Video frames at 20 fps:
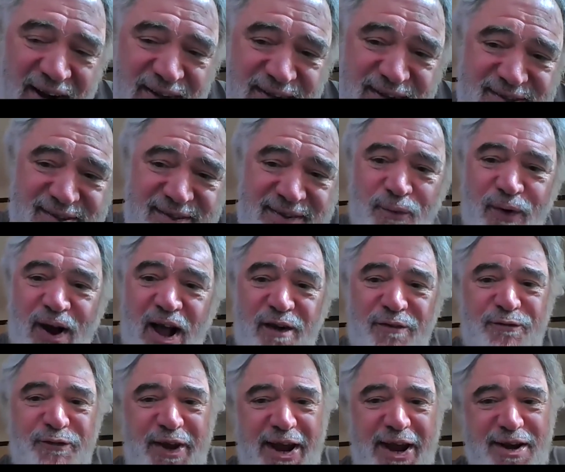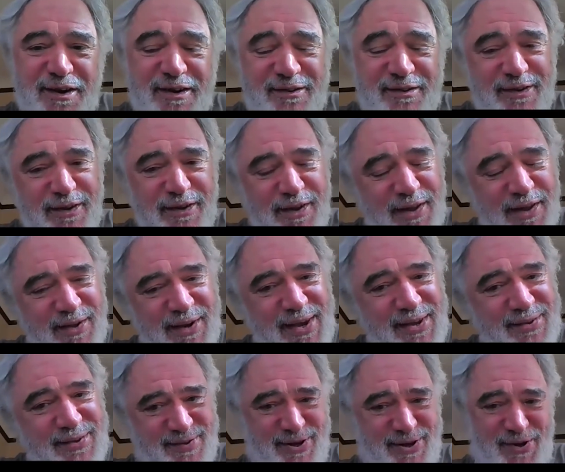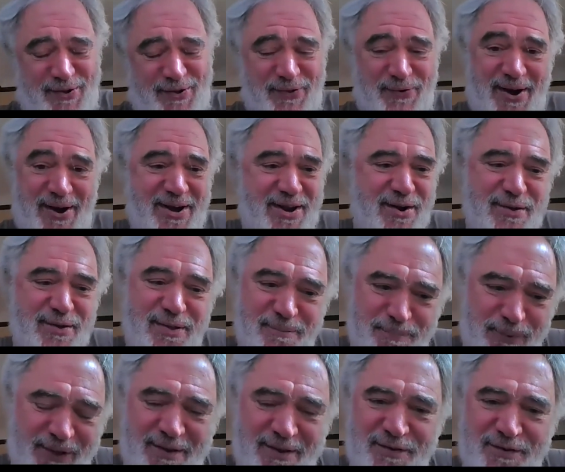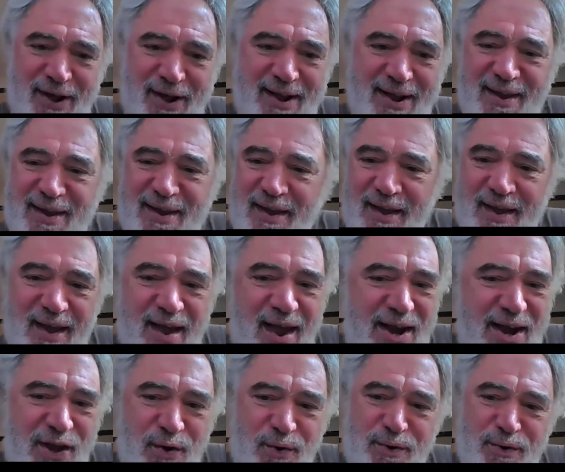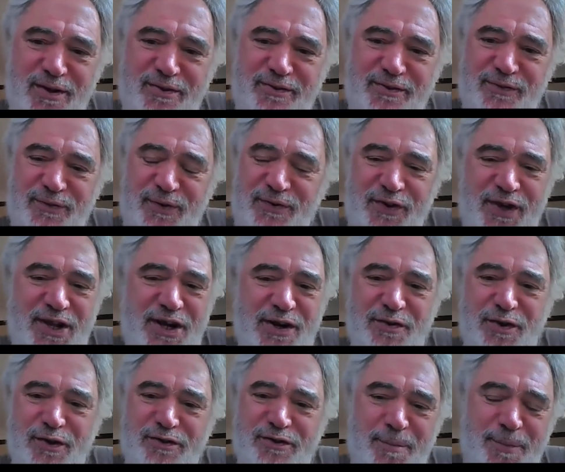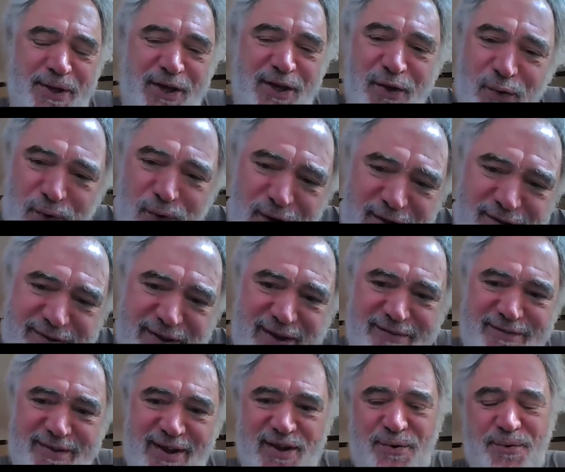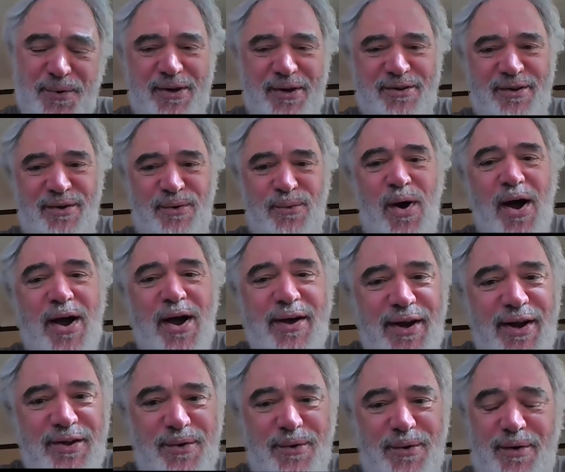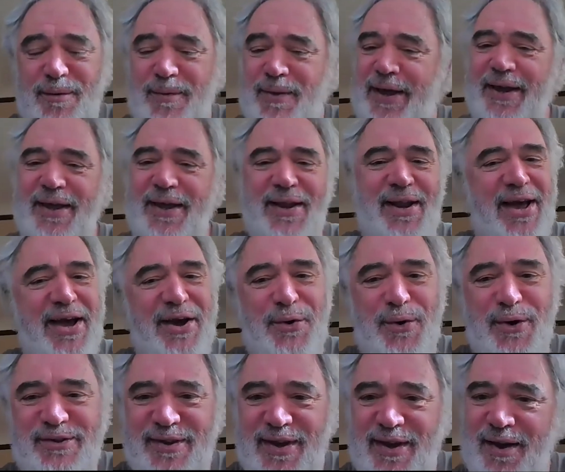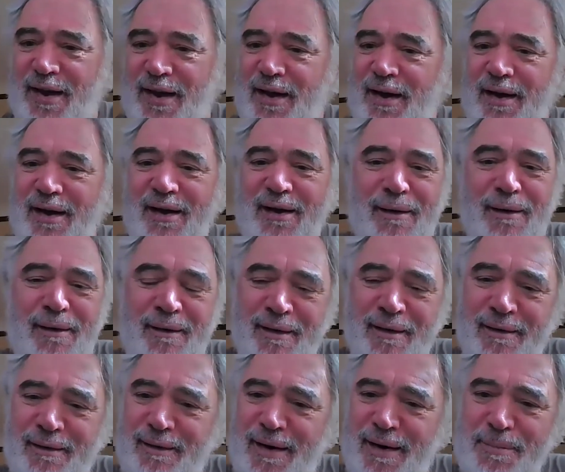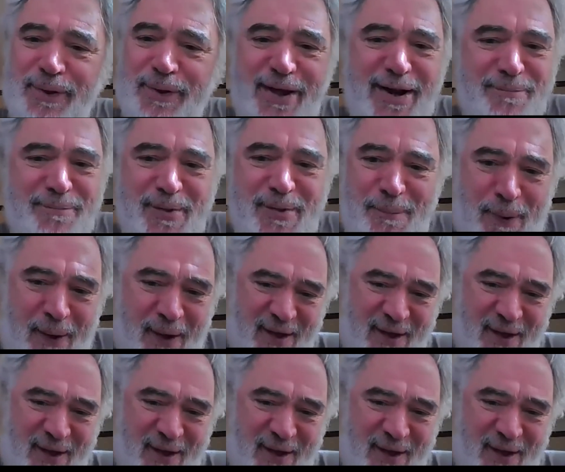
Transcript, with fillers: I listen to ralph nader still on he's still on the radio believe it or not and he always, mm-hmm. with the interview somebody, he always asks that question, what can I do? And I'm like, and I always say, well, I'm glad I'm not